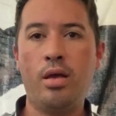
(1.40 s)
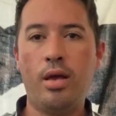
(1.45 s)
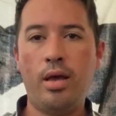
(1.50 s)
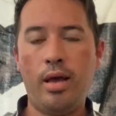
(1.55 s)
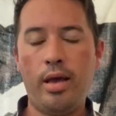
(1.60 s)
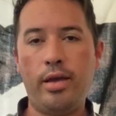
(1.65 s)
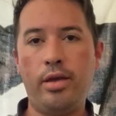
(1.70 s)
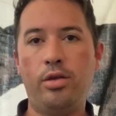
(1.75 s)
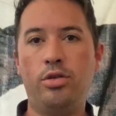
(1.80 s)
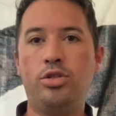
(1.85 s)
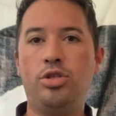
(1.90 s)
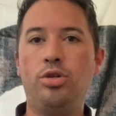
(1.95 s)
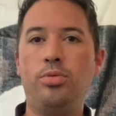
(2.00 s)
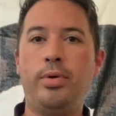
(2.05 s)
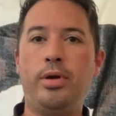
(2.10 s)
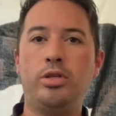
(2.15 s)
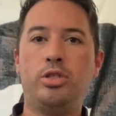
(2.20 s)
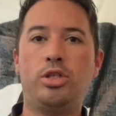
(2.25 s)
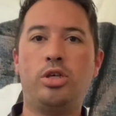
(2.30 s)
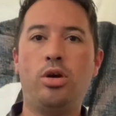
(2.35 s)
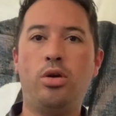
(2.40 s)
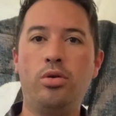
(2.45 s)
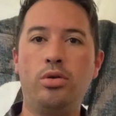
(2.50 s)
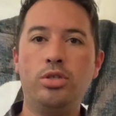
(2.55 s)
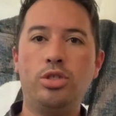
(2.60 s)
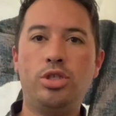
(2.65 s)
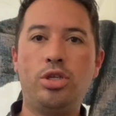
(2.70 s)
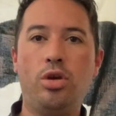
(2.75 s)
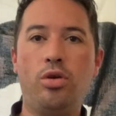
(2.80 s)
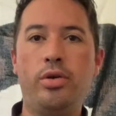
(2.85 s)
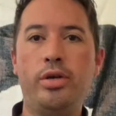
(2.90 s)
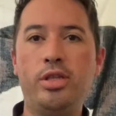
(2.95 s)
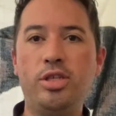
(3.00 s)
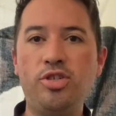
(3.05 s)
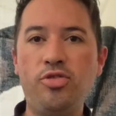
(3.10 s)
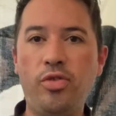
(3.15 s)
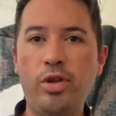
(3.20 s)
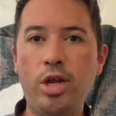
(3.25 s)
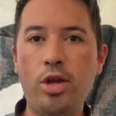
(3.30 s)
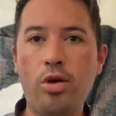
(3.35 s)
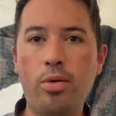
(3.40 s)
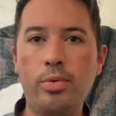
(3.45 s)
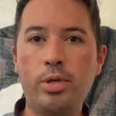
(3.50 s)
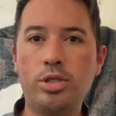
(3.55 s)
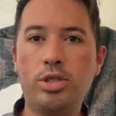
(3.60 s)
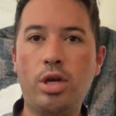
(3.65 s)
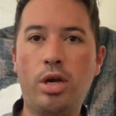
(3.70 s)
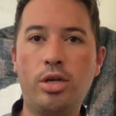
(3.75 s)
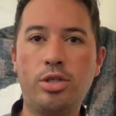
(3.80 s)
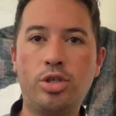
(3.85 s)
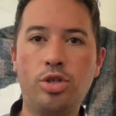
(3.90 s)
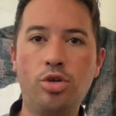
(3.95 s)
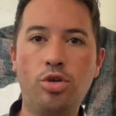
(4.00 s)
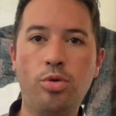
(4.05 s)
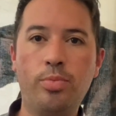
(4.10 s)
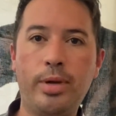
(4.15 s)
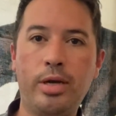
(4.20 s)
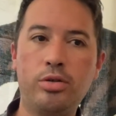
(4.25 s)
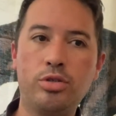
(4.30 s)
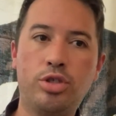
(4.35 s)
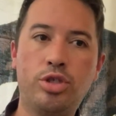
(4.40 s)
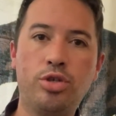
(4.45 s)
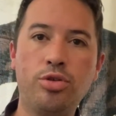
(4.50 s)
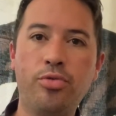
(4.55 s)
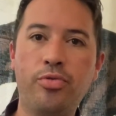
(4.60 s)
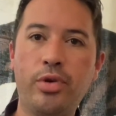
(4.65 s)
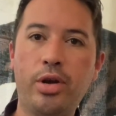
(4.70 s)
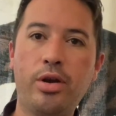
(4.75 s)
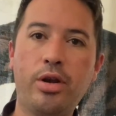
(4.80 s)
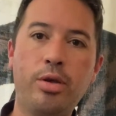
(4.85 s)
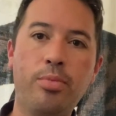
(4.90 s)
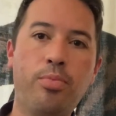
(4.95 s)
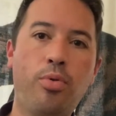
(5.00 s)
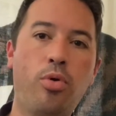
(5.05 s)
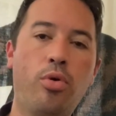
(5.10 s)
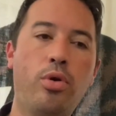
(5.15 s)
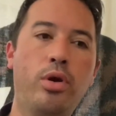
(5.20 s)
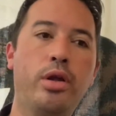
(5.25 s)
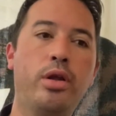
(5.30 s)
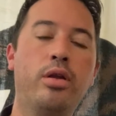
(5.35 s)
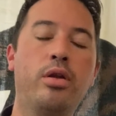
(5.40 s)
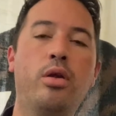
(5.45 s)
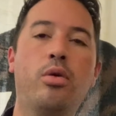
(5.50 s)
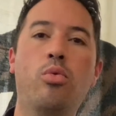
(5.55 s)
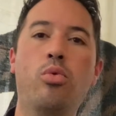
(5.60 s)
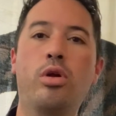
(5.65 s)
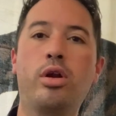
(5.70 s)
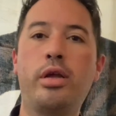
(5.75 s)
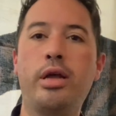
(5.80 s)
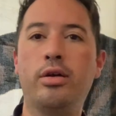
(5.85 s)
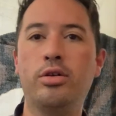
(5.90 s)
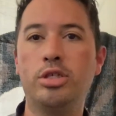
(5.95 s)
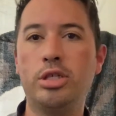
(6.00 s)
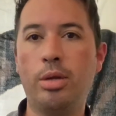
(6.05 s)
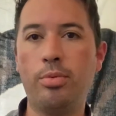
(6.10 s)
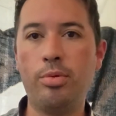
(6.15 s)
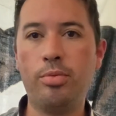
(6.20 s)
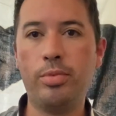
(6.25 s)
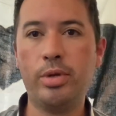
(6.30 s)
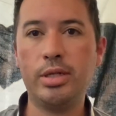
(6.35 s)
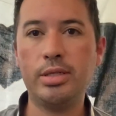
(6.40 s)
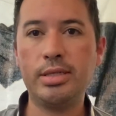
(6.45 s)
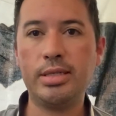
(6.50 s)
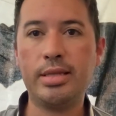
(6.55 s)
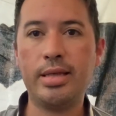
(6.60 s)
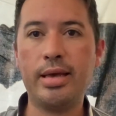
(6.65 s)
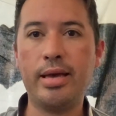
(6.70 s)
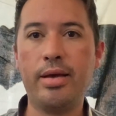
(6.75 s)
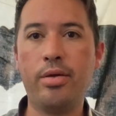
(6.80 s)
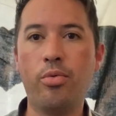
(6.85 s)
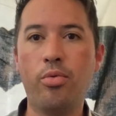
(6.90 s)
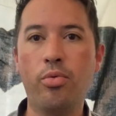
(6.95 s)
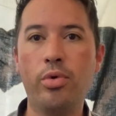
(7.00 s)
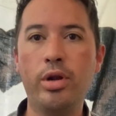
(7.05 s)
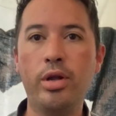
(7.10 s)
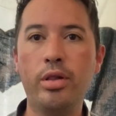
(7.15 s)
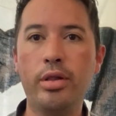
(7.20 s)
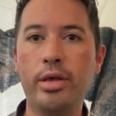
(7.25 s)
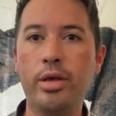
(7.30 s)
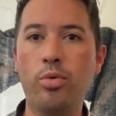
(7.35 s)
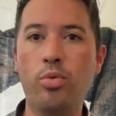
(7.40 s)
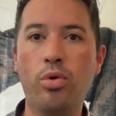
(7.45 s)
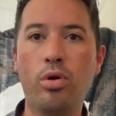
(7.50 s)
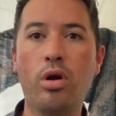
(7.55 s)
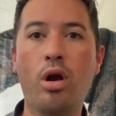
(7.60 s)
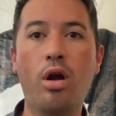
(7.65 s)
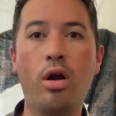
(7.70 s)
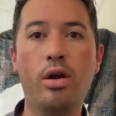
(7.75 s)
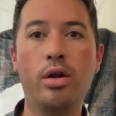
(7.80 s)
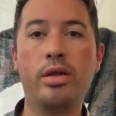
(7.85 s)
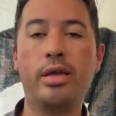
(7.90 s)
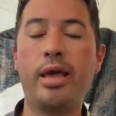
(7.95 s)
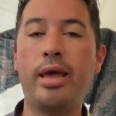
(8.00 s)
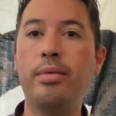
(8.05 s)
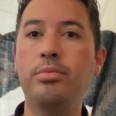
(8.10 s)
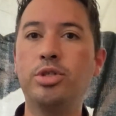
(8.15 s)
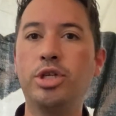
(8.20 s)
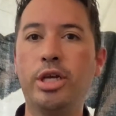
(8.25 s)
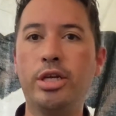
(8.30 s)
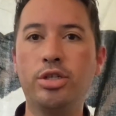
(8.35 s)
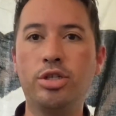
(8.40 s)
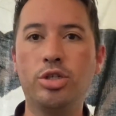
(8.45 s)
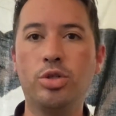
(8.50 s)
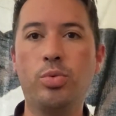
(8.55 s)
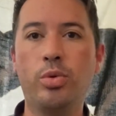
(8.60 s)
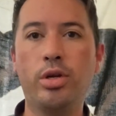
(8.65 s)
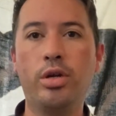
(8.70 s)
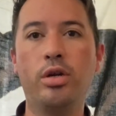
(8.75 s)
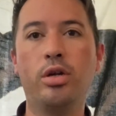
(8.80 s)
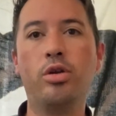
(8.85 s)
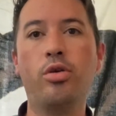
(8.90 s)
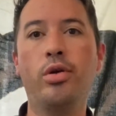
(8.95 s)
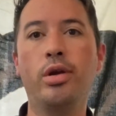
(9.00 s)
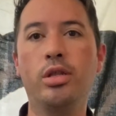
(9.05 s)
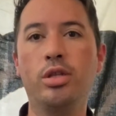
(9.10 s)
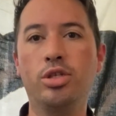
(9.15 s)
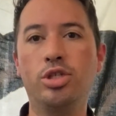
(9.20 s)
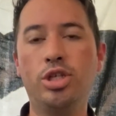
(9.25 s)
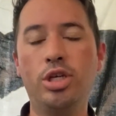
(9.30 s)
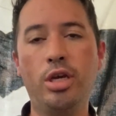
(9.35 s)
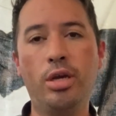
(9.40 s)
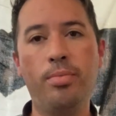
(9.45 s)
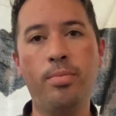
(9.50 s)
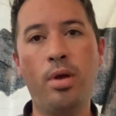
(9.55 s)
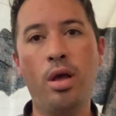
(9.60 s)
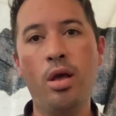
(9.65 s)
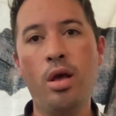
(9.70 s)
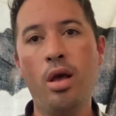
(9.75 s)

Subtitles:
Hey YouTube, how's it going? So in this video, I'm going to talk to you about two very important workout supplements that really are game changers when you're going to the gym.